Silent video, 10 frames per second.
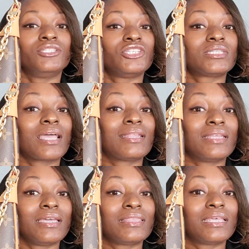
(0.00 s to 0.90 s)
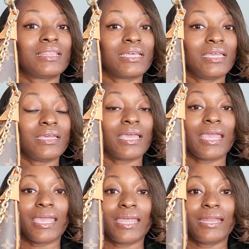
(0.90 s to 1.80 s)
just click the link
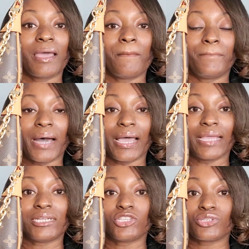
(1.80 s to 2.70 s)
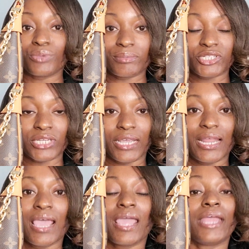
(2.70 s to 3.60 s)
in my description